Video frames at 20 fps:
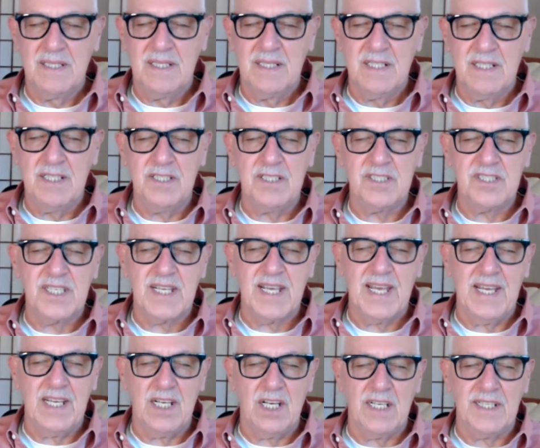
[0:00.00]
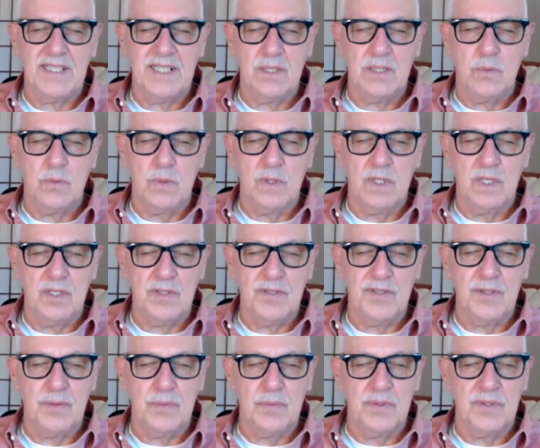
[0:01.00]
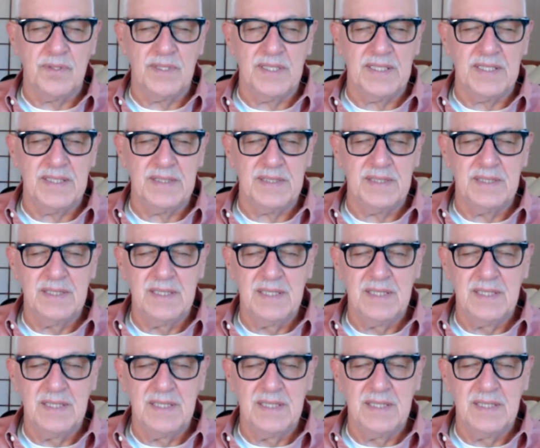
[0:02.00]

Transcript: In this chaotic world that we're in,